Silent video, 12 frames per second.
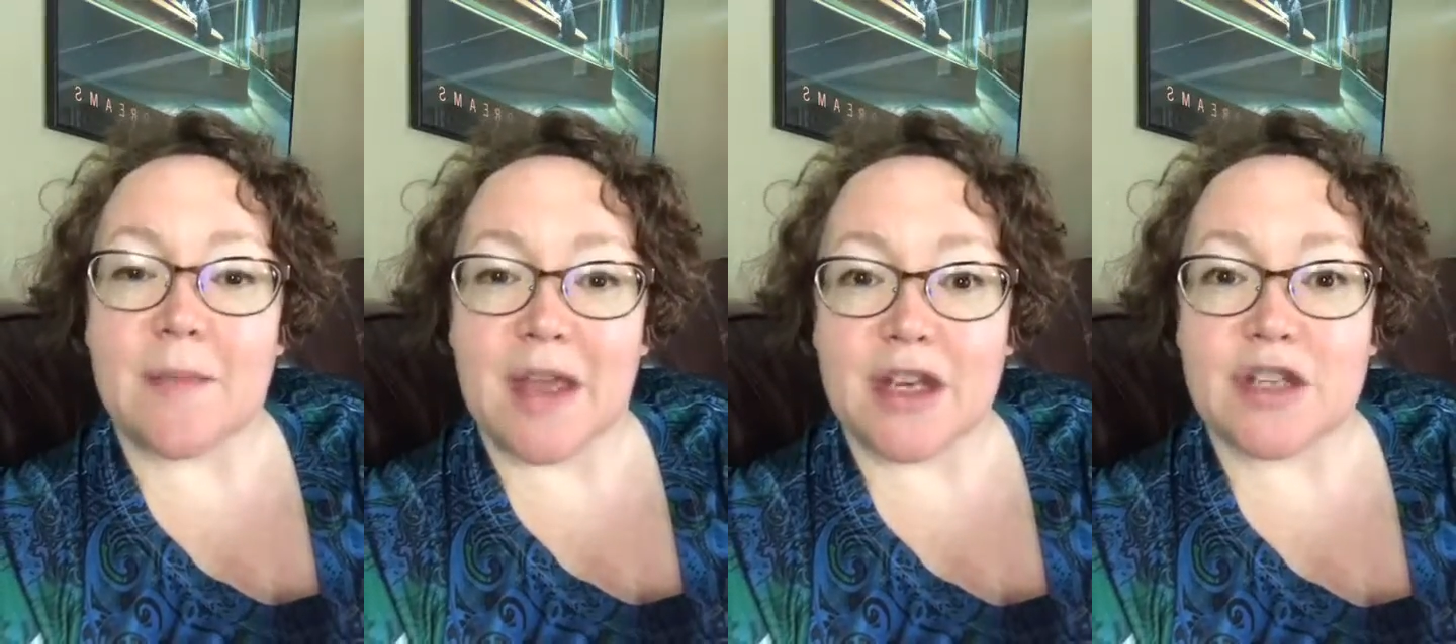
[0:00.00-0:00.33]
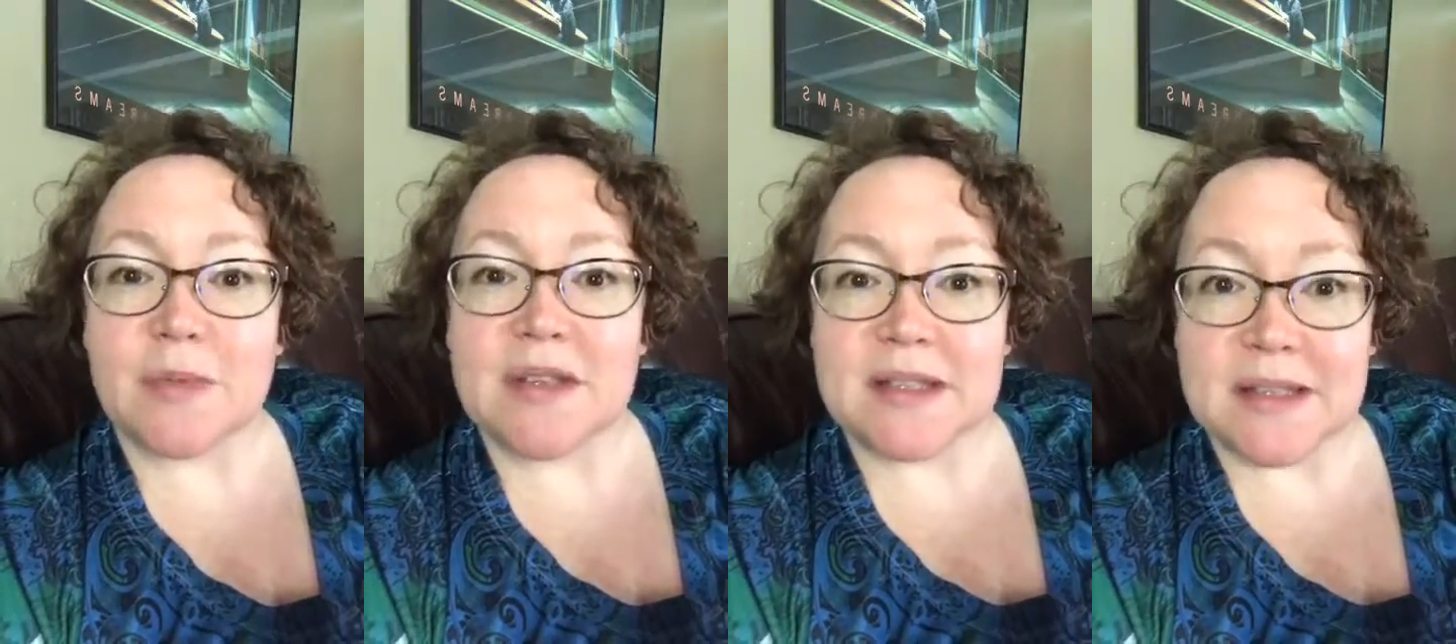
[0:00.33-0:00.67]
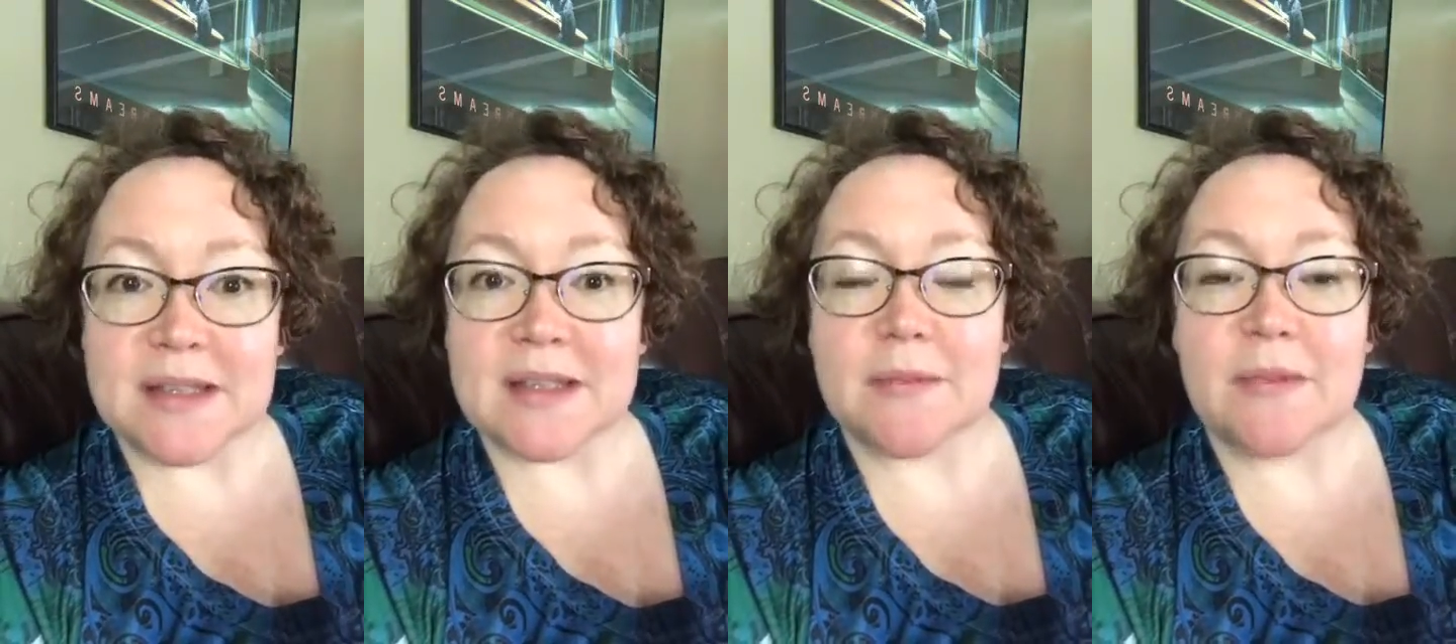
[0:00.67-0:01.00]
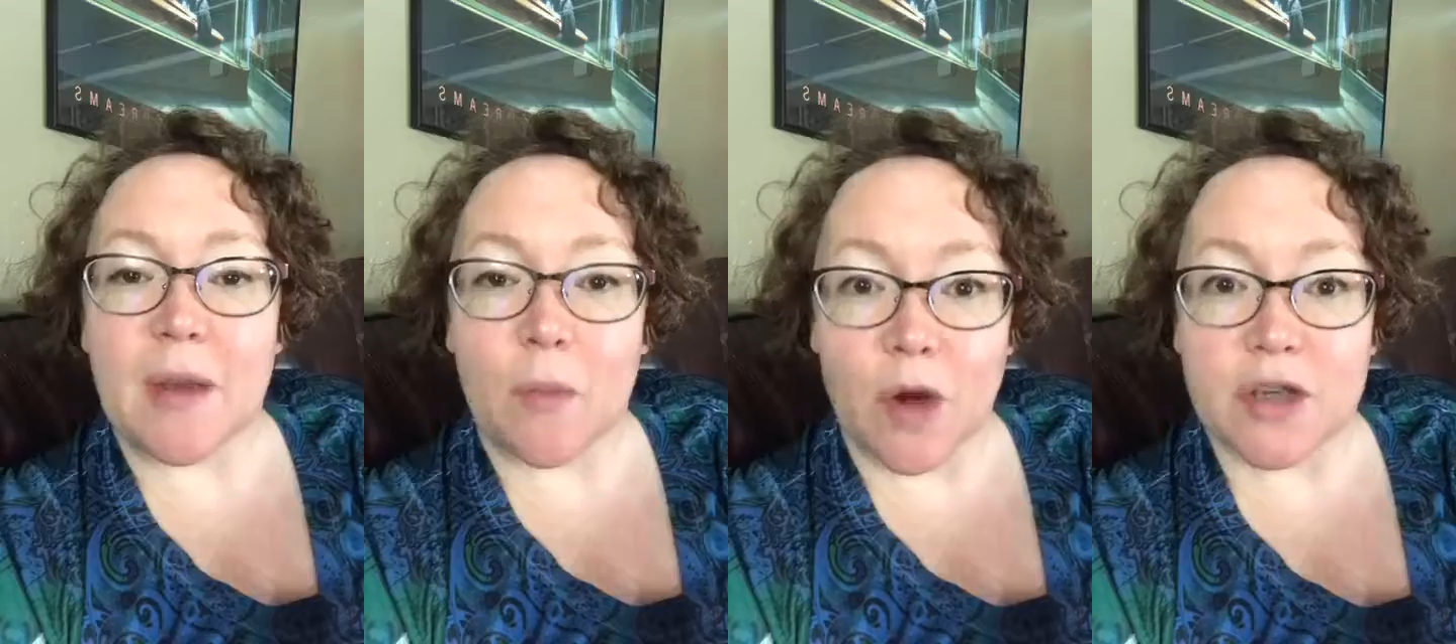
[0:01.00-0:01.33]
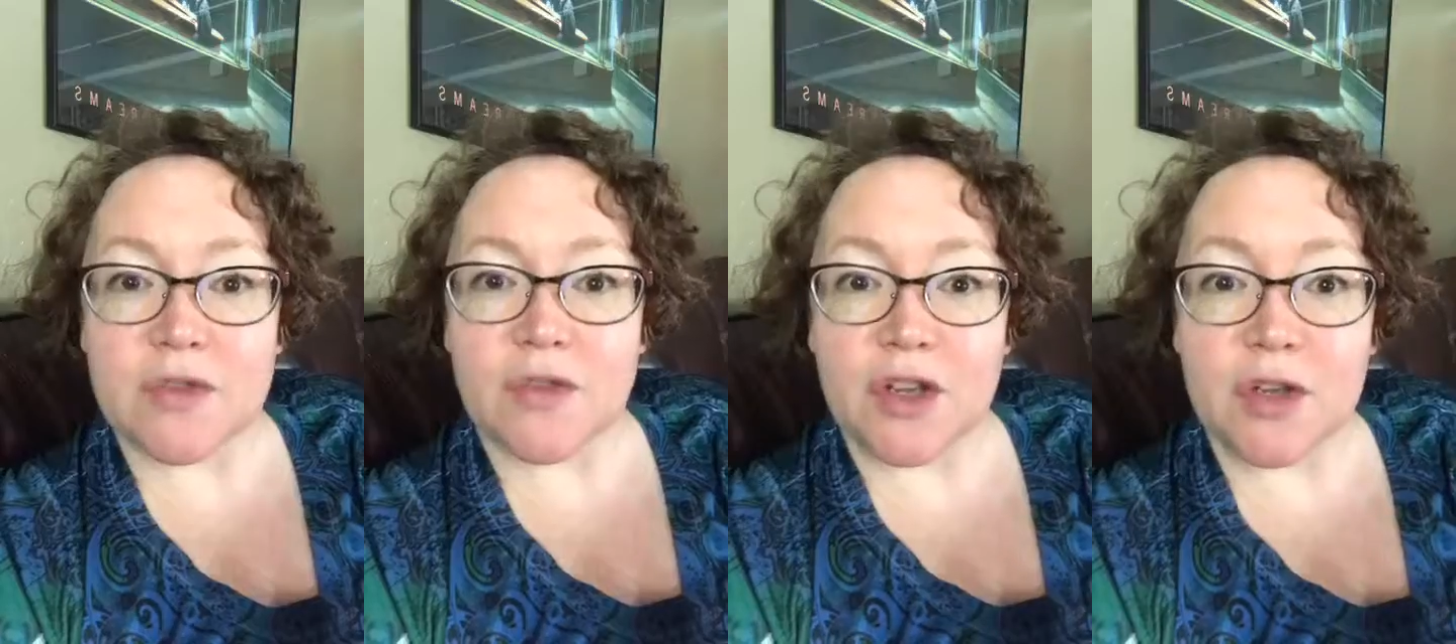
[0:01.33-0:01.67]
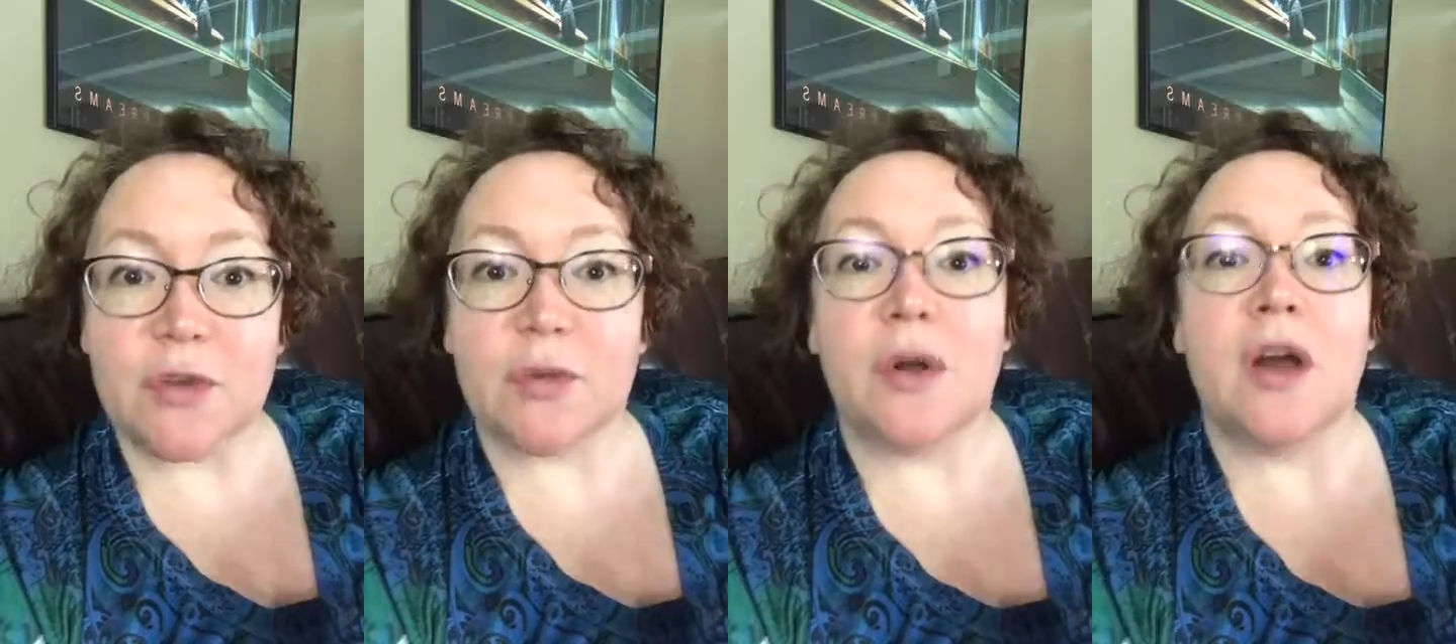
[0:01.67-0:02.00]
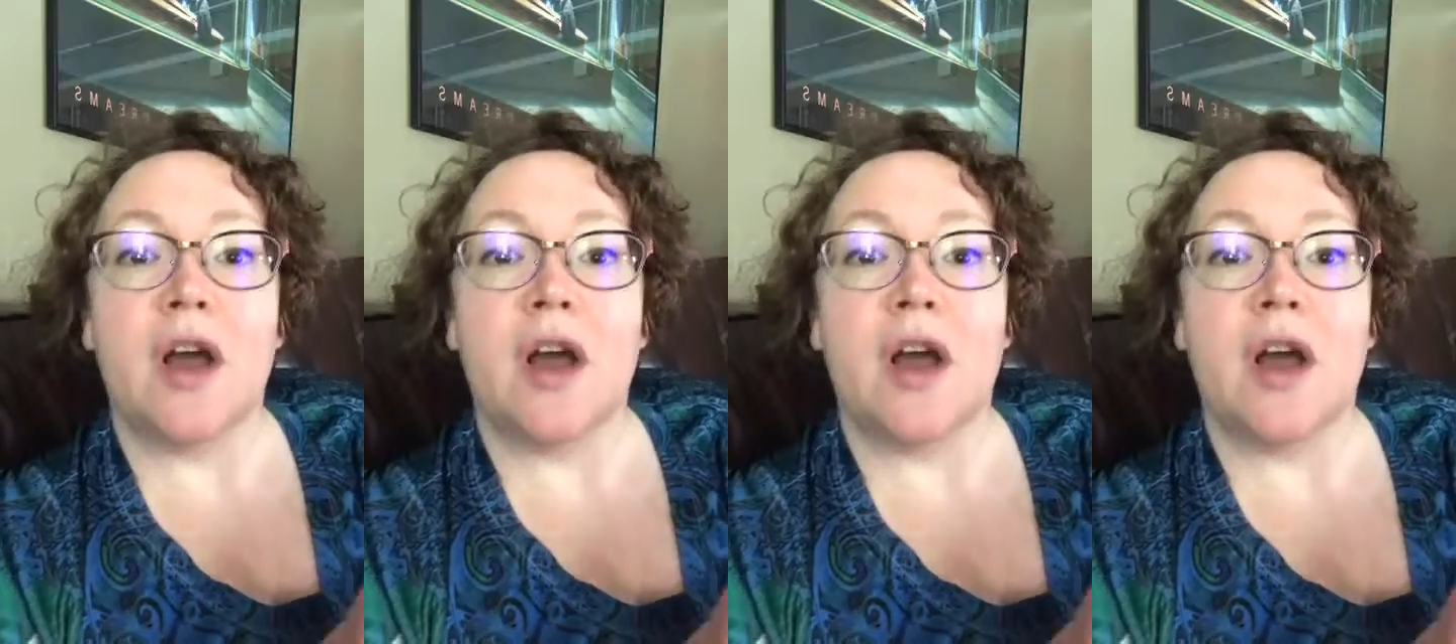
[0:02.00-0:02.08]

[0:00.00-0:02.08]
Management System That Works for You.